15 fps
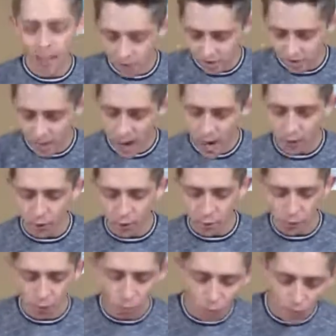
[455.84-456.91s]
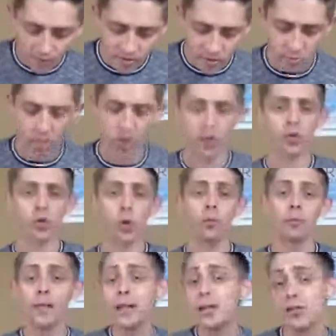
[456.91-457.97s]
Lives Matter or the Women's March
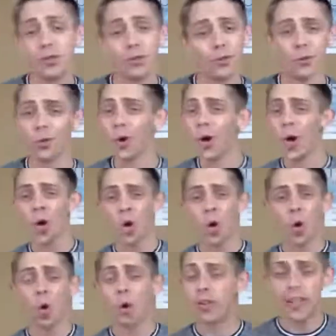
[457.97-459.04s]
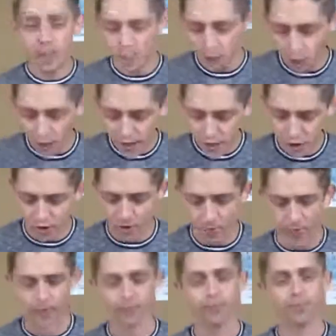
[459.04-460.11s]
or Me Too or the immigration
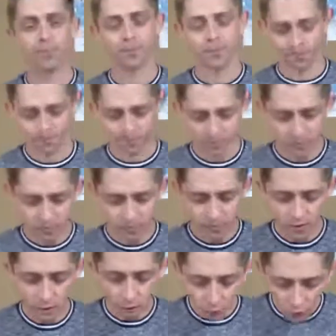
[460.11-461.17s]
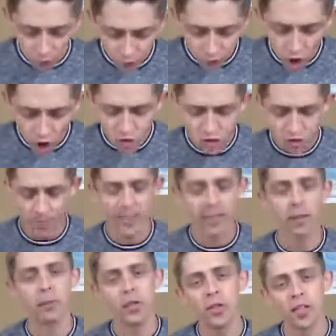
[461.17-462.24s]
debate. For far too many
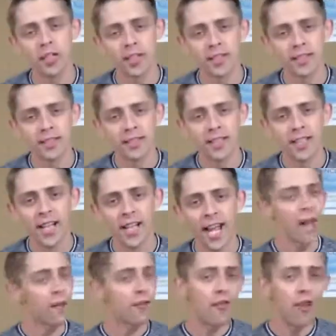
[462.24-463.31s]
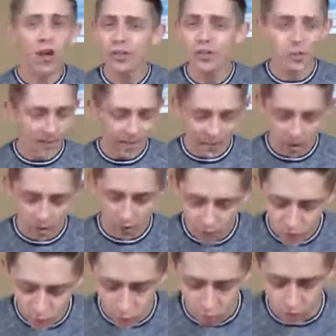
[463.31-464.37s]
communities and far too many
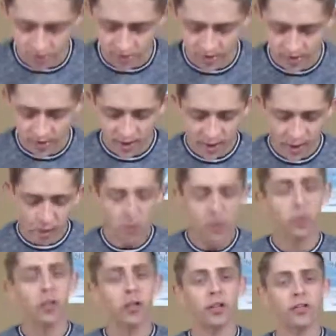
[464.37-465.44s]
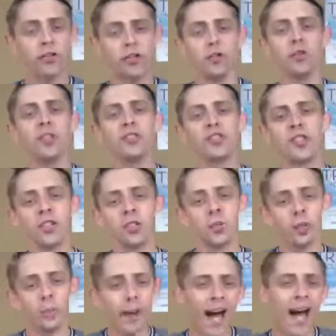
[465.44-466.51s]
individuals, we were too concerned
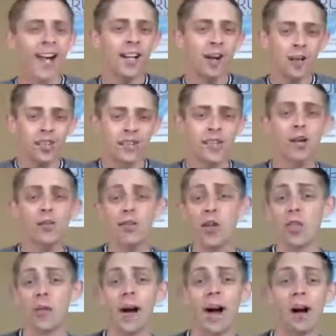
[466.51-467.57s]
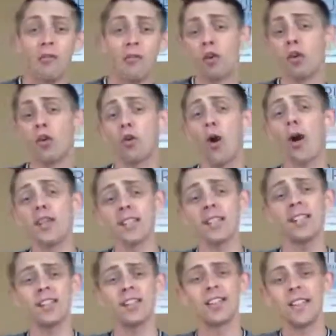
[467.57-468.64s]
with patting ourselves on the back for
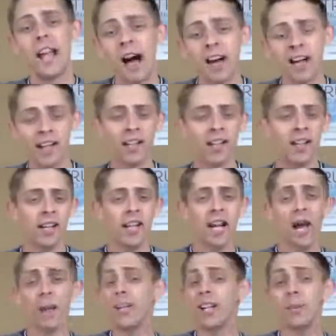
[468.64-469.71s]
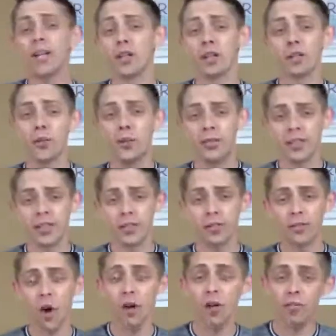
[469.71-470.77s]
crossing the line and becoming
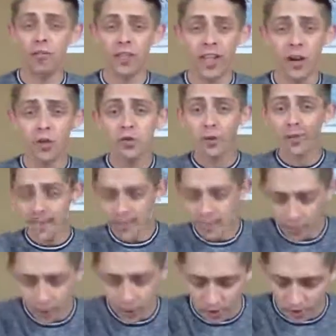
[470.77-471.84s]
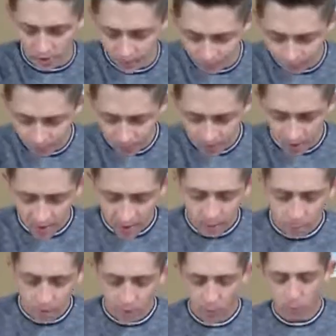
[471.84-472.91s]
inclusive of the LGBT community,
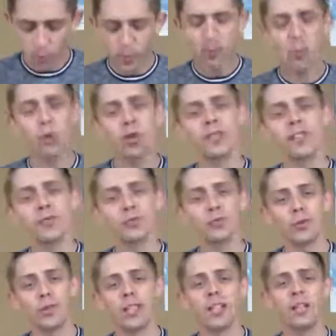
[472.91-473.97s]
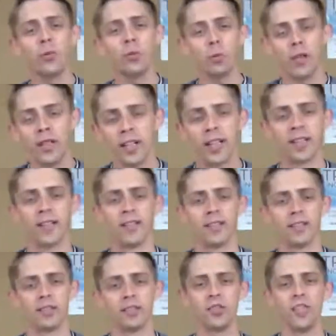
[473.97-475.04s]
but we weren't really willing
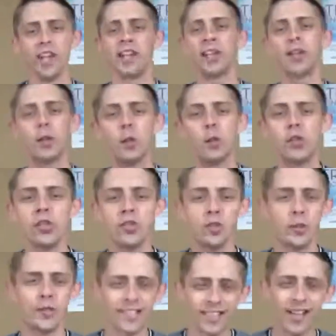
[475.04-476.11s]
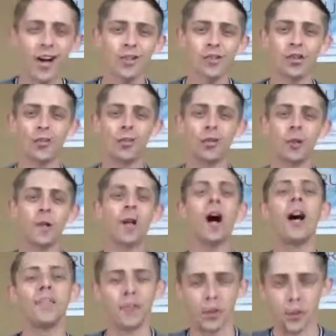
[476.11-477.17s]
to take inclusion to its logical
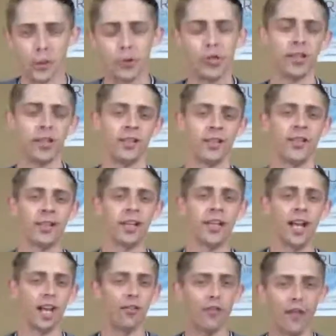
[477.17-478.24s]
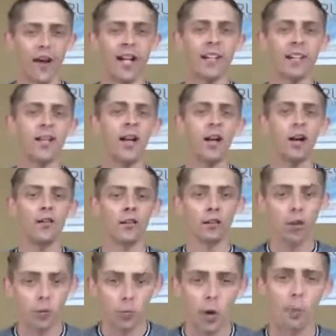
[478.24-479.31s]
conclusion and fight
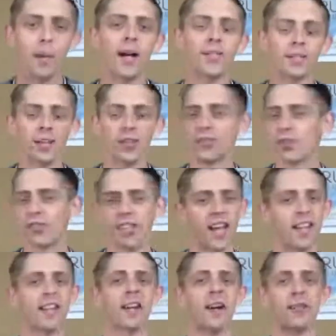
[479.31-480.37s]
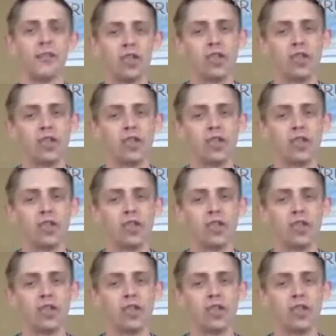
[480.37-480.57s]
for a robust understanding of